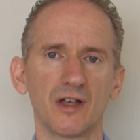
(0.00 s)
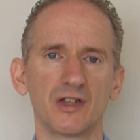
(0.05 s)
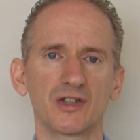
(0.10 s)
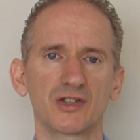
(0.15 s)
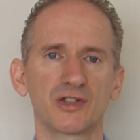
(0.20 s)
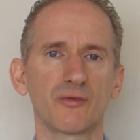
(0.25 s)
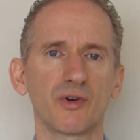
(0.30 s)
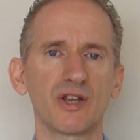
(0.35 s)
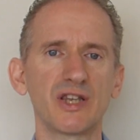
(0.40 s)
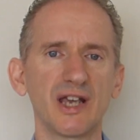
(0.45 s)

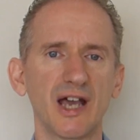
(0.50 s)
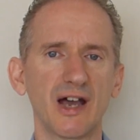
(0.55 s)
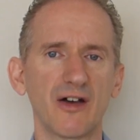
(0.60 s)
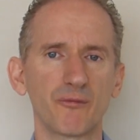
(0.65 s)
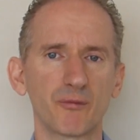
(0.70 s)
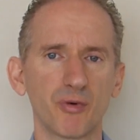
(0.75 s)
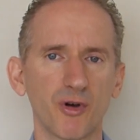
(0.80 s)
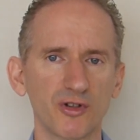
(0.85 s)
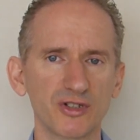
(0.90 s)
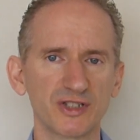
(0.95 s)
So when you
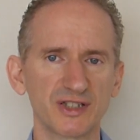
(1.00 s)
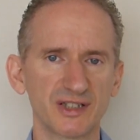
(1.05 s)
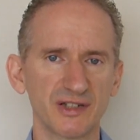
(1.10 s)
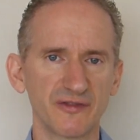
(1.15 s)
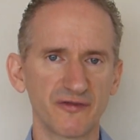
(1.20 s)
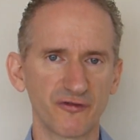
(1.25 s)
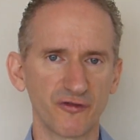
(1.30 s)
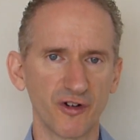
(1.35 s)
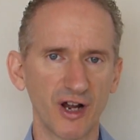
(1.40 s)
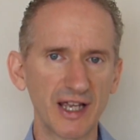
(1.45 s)
have
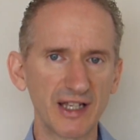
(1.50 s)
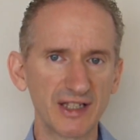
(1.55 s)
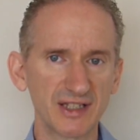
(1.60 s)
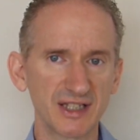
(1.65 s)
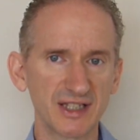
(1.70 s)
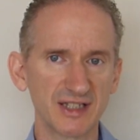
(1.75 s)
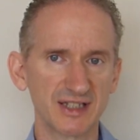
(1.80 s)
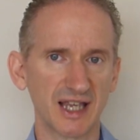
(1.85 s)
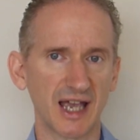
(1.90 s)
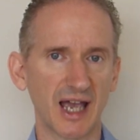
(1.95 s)
positive
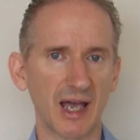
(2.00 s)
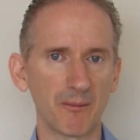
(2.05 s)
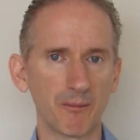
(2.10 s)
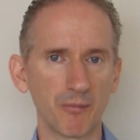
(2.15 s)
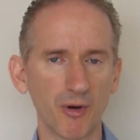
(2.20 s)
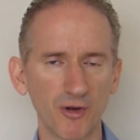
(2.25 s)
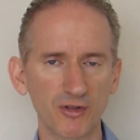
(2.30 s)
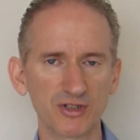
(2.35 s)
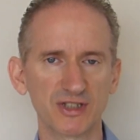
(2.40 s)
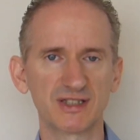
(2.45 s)
phrases
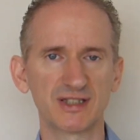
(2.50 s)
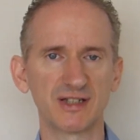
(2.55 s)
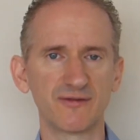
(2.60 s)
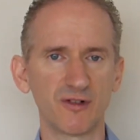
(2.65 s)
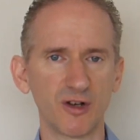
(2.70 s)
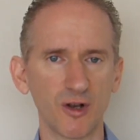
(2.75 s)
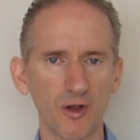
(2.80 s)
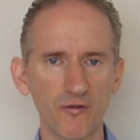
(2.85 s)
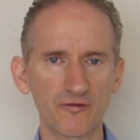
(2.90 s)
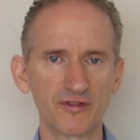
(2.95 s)
and
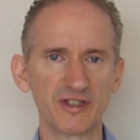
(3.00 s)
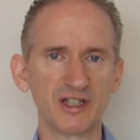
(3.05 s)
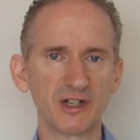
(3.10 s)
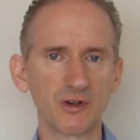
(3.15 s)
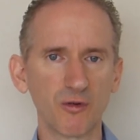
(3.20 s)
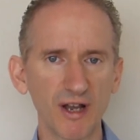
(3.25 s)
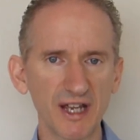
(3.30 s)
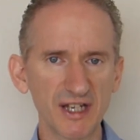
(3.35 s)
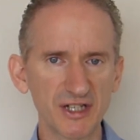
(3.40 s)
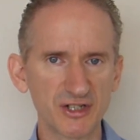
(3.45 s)
positive lofty
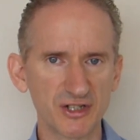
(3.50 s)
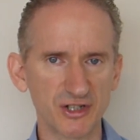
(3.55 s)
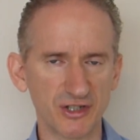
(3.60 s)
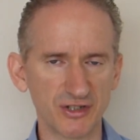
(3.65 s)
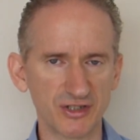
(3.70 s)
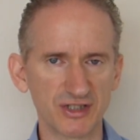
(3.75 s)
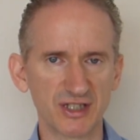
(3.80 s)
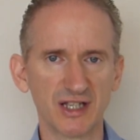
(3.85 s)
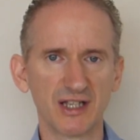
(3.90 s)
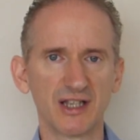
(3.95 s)

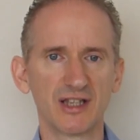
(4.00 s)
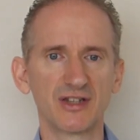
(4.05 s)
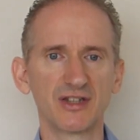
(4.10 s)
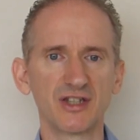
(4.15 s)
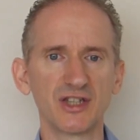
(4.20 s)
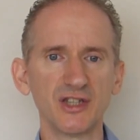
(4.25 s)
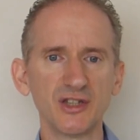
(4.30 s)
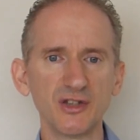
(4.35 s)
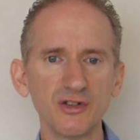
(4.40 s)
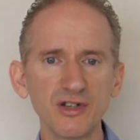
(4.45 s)
questions,
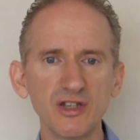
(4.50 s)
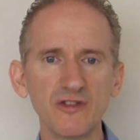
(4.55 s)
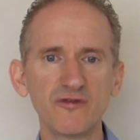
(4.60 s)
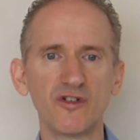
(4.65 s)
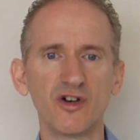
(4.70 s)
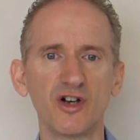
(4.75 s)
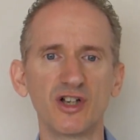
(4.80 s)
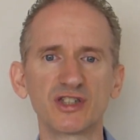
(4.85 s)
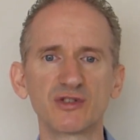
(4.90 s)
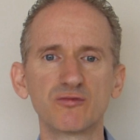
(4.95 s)
the
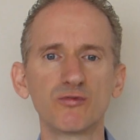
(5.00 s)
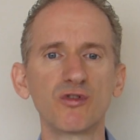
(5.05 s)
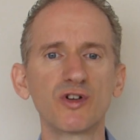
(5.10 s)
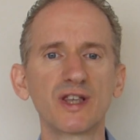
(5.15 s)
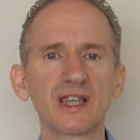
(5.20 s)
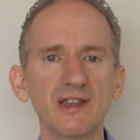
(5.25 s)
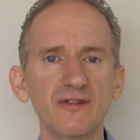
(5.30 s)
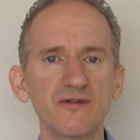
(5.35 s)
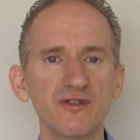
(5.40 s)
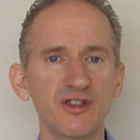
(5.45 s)
universe will
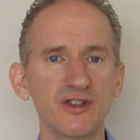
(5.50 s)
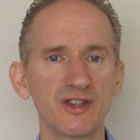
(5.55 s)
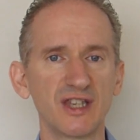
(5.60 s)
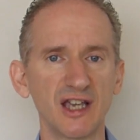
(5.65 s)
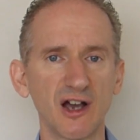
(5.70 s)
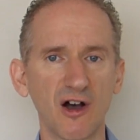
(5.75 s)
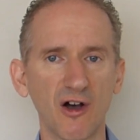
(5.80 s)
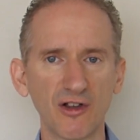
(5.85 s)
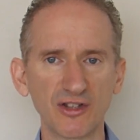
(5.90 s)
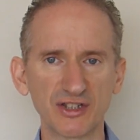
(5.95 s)
give you
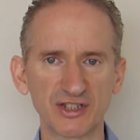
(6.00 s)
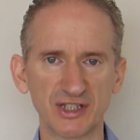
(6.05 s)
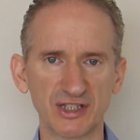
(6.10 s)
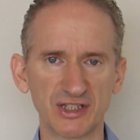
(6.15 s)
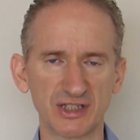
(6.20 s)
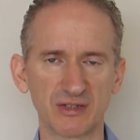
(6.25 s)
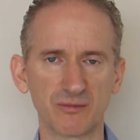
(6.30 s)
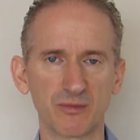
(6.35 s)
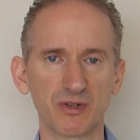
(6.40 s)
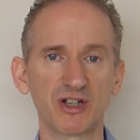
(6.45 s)
the
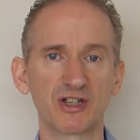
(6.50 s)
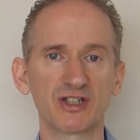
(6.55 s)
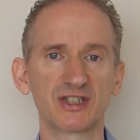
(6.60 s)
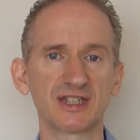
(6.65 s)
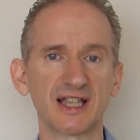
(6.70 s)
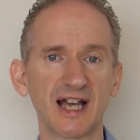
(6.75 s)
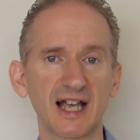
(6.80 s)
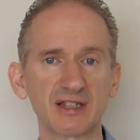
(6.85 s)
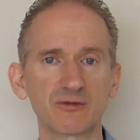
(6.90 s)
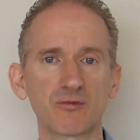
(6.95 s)
answers
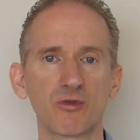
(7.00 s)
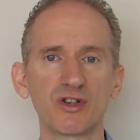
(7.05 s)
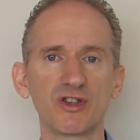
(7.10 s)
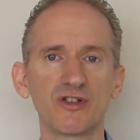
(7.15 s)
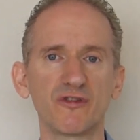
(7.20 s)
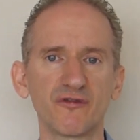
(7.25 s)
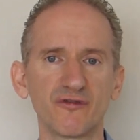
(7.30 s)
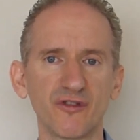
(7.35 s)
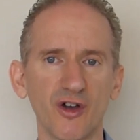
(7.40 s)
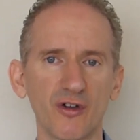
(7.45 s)
because that's what
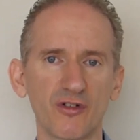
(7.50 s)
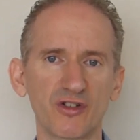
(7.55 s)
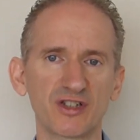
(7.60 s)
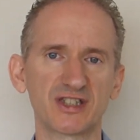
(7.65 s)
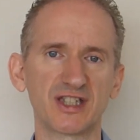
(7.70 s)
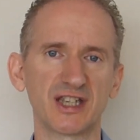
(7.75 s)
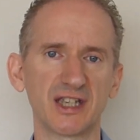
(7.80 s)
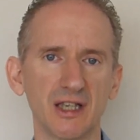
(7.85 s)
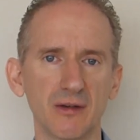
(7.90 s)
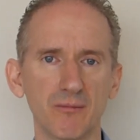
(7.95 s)
you're
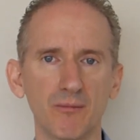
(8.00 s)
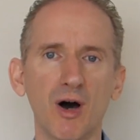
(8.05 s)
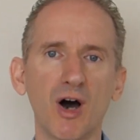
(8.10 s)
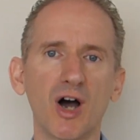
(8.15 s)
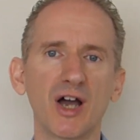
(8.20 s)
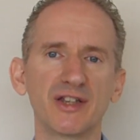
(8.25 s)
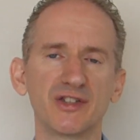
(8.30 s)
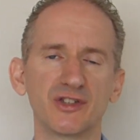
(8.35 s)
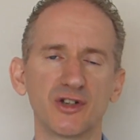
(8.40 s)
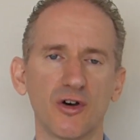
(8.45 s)
focusing your
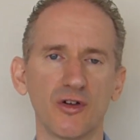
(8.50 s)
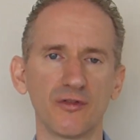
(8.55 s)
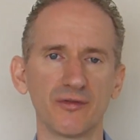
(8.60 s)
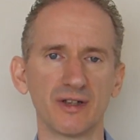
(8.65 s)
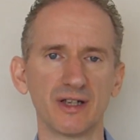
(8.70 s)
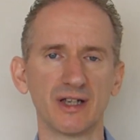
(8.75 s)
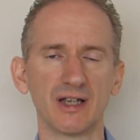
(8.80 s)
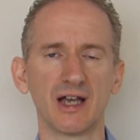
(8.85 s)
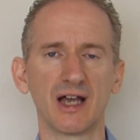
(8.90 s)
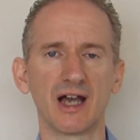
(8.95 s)
mind on.
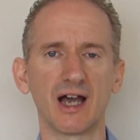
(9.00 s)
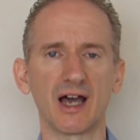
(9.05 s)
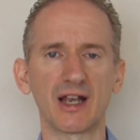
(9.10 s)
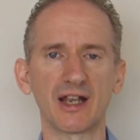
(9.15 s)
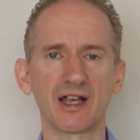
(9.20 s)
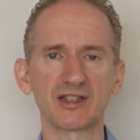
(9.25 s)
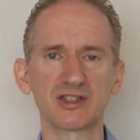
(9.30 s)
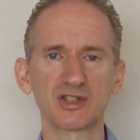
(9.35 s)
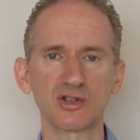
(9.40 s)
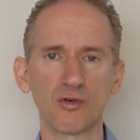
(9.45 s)

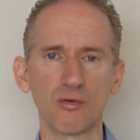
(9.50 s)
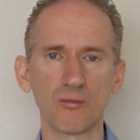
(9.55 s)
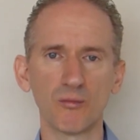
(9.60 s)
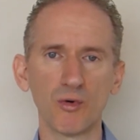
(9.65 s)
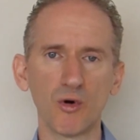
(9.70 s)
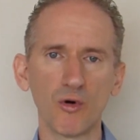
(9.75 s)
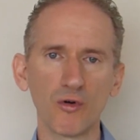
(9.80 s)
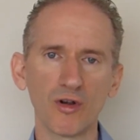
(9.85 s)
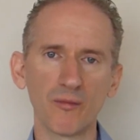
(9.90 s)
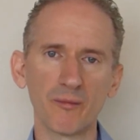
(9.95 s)
And I talk
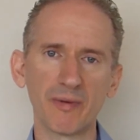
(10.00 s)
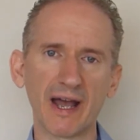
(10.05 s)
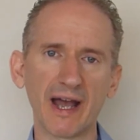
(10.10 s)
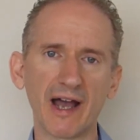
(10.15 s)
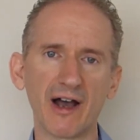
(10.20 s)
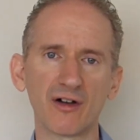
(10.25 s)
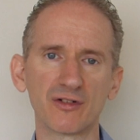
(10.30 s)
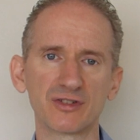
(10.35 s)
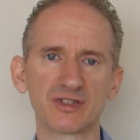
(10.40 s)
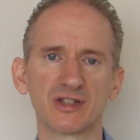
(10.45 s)
more
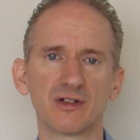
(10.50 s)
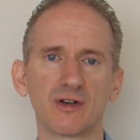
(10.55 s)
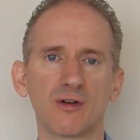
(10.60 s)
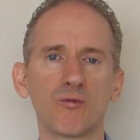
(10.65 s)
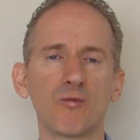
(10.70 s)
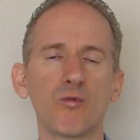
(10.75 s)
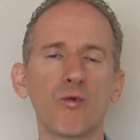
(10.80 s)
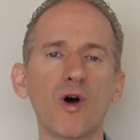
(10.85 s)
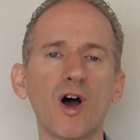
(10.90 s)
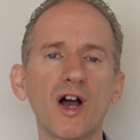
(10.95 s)
about
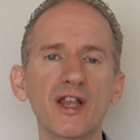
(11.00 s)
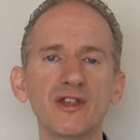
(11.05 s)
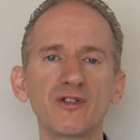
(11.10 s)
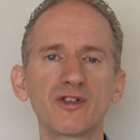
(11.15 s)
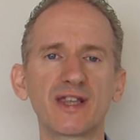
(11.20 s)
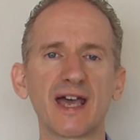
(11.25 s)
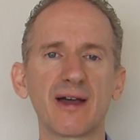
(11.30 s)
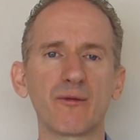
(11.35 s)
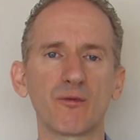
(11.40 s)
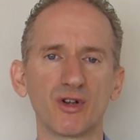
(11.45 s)
why you
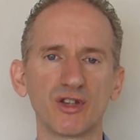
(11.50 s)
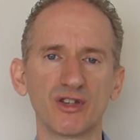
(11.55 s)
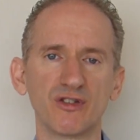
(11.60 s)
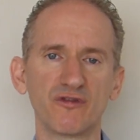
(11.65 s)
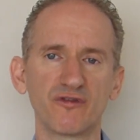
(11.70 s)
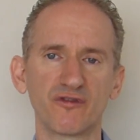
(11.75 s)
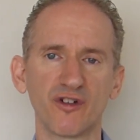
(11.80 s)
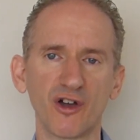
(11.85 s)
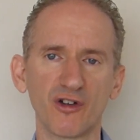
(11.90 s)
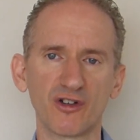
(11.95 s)
get what you
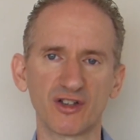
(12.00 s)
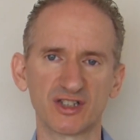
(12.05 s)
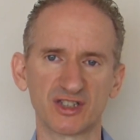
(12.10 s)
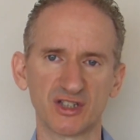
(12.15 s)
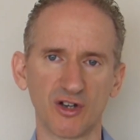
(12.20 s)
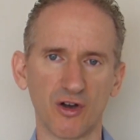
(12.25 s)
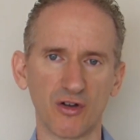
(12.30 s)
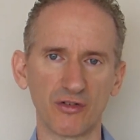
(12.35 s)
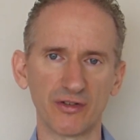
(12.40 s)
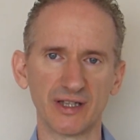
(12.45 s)

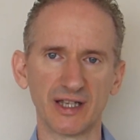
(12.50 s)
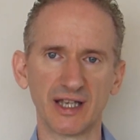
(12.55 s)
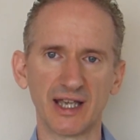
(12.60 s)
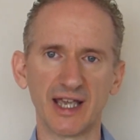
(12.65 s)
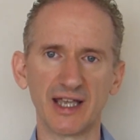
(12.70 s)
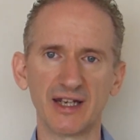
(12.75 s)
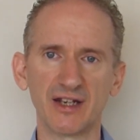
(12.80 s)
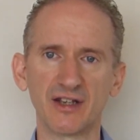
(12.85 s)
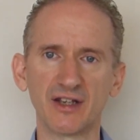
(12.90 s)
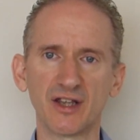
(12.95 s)
focus on
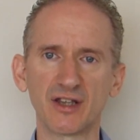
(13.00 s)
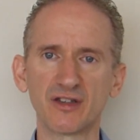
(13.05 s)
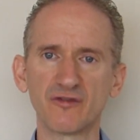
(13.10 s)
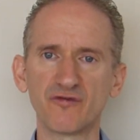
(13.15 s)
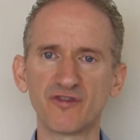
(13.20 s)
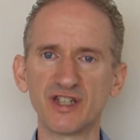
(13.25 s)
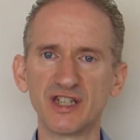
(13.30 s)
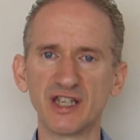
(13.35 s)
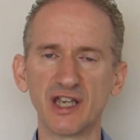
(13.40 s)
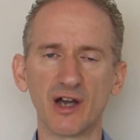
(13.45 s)
in another
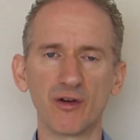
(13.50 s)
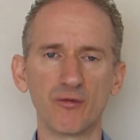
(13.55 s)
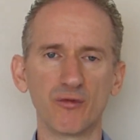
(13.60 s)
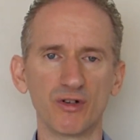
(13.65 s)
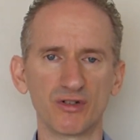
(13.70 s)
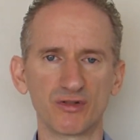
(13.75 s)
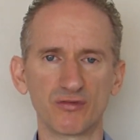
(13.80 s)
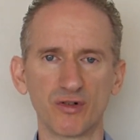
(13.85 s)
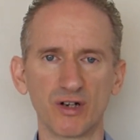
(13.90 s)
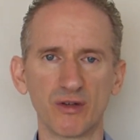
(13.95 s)
video
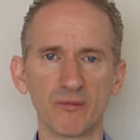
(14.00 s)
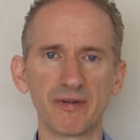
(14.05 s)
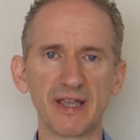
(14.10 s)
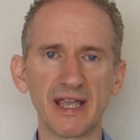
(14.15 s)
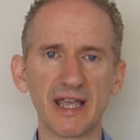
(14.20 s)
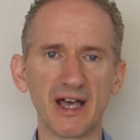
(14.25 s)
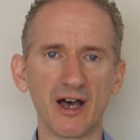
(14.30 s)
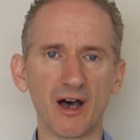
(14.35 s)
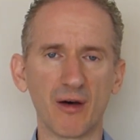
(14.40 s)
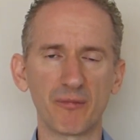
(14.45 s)
which will
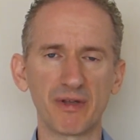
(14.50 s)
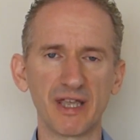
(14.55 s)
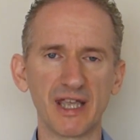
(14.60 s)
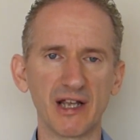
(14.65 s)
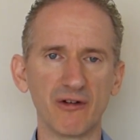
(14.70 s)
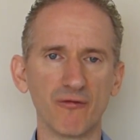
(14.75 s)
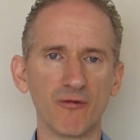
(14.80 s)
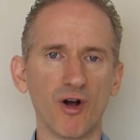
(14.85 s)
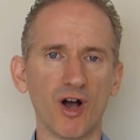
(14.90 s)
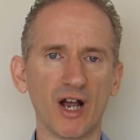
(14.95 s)
appear up
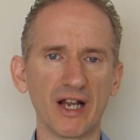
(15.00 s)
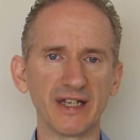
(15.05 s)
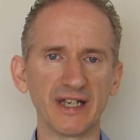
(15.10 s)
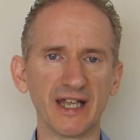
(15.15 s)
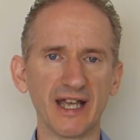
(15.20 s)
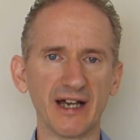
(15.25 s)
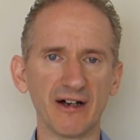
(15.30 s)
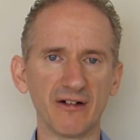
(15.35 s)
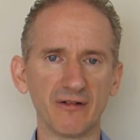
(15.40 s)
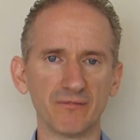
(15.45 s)
here right
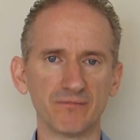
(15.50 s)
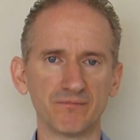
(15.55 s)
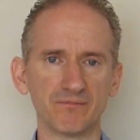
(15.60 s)
now.